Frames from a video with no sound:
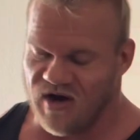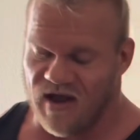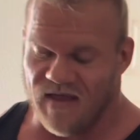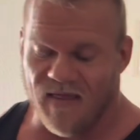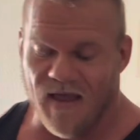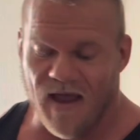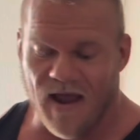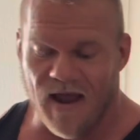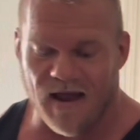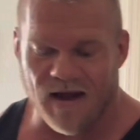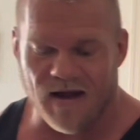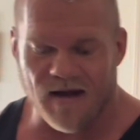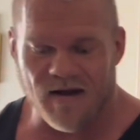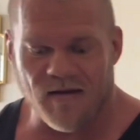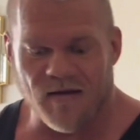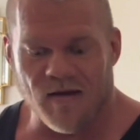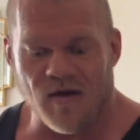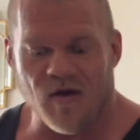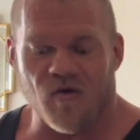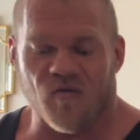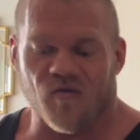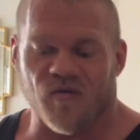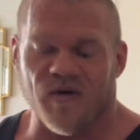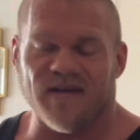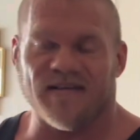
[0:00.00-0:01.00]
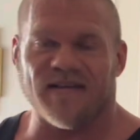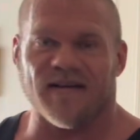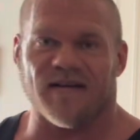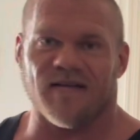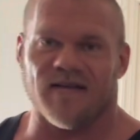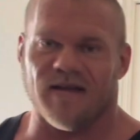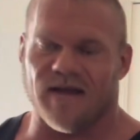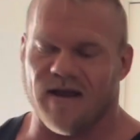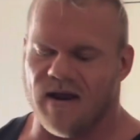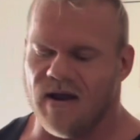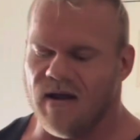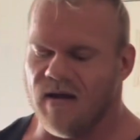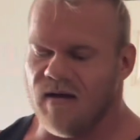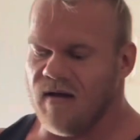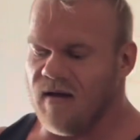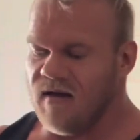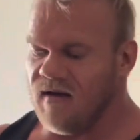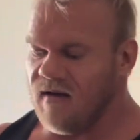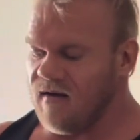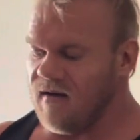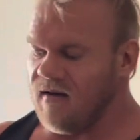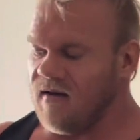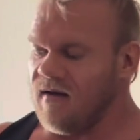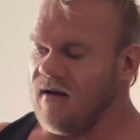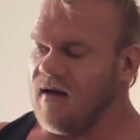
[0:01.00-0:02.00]
And then recently,
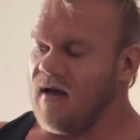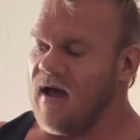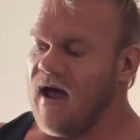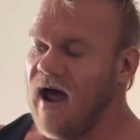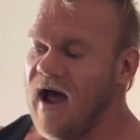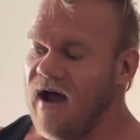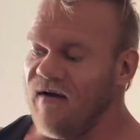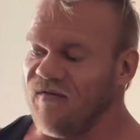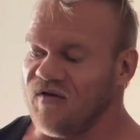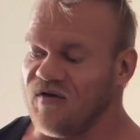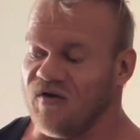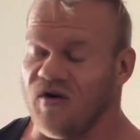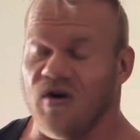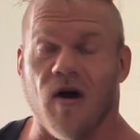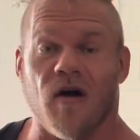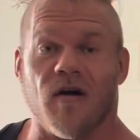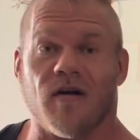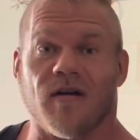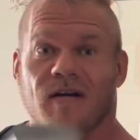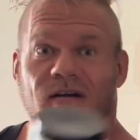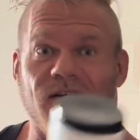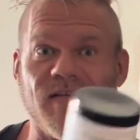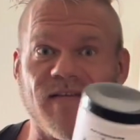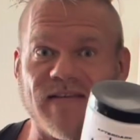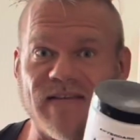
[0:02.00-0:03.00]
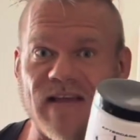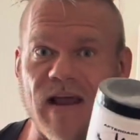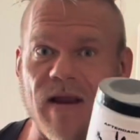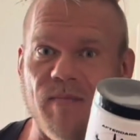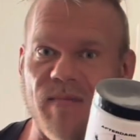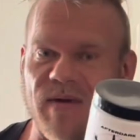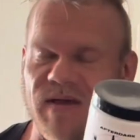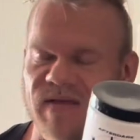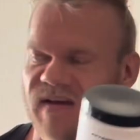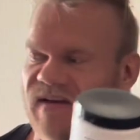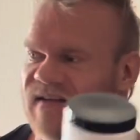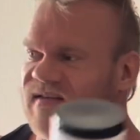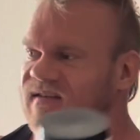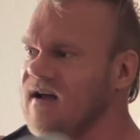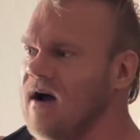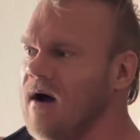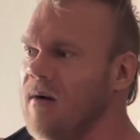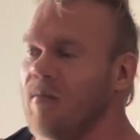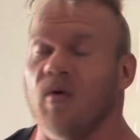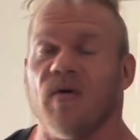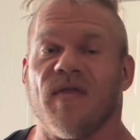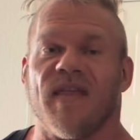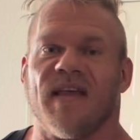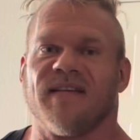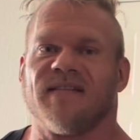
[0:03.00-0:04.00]
Afterdark sent me this
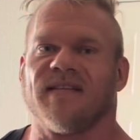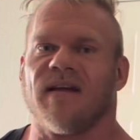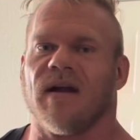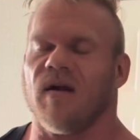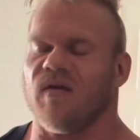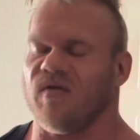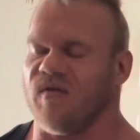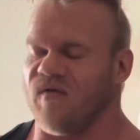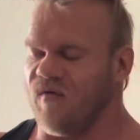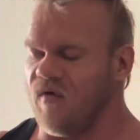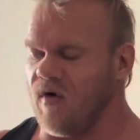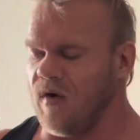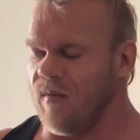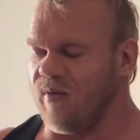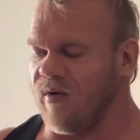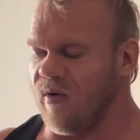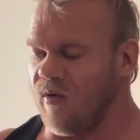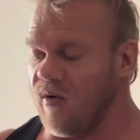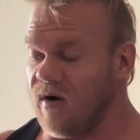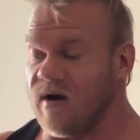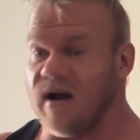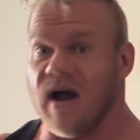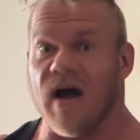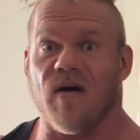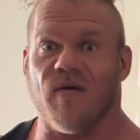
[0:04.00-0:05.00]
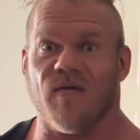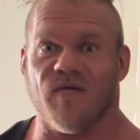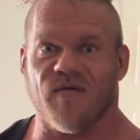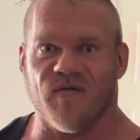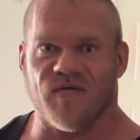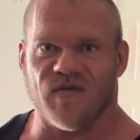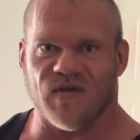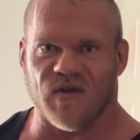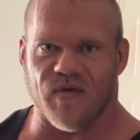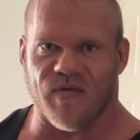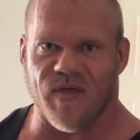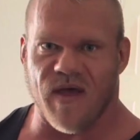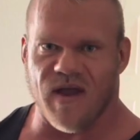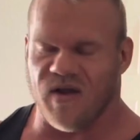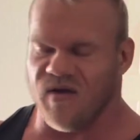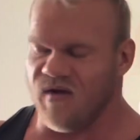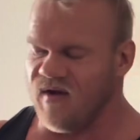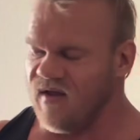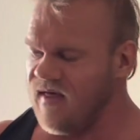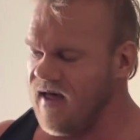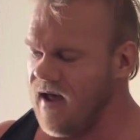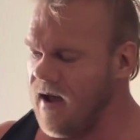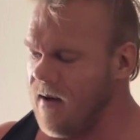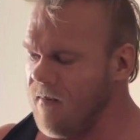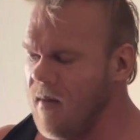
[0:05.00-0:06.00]
tub when they sent out the Void pre-workout, so thank you to
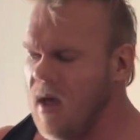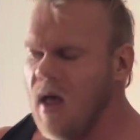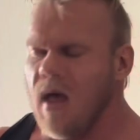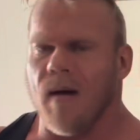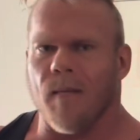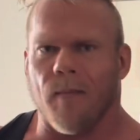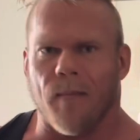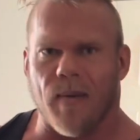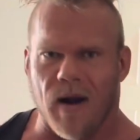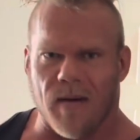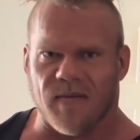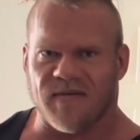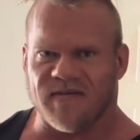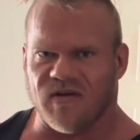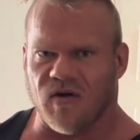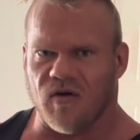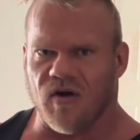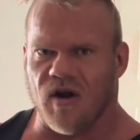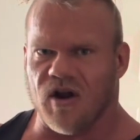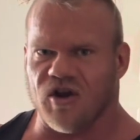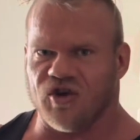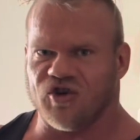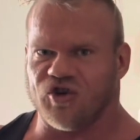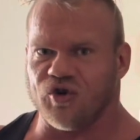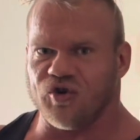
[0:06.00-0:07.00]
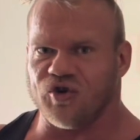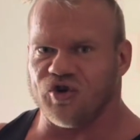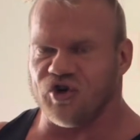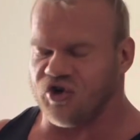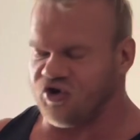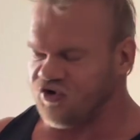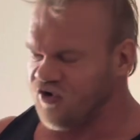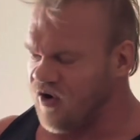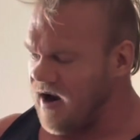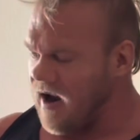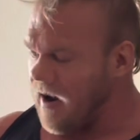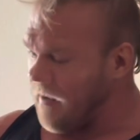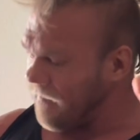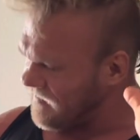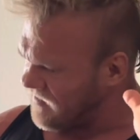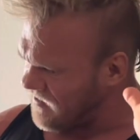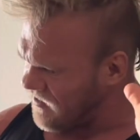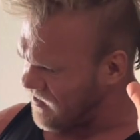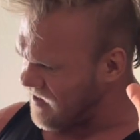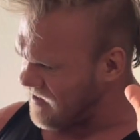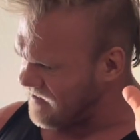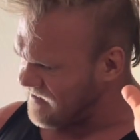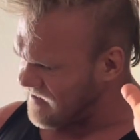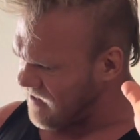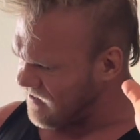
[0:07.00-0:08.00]
them. But I'm still gonna shoot you straight. I'm still
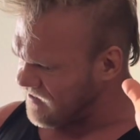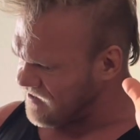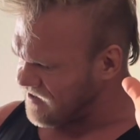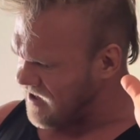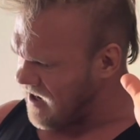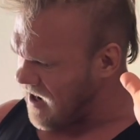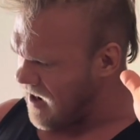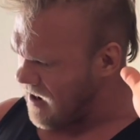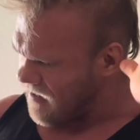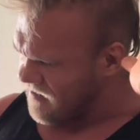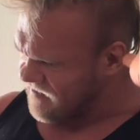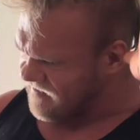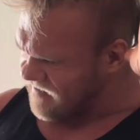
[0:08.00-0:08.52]
gonna tell it to you honest.